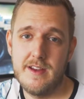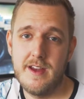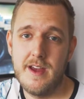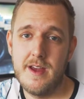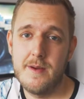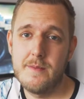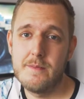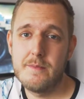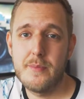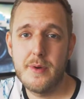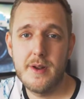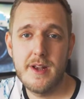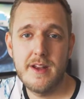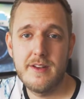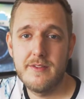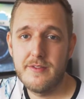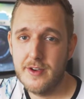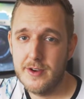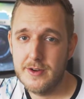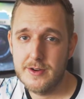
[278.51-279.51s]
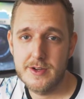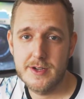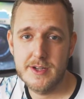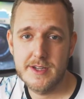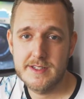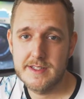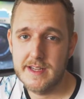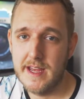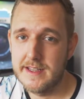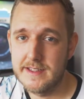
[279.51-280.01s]
Pull in
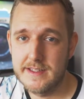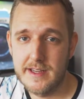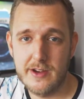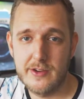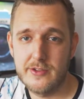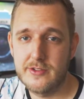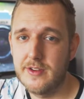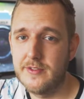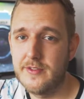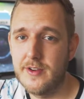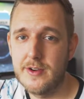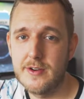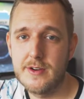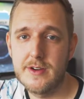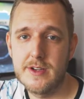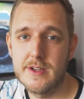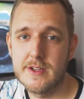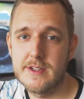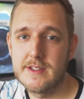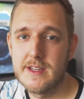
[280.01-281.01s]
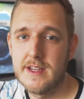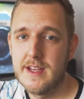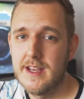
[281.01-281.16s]
focus and touch to focus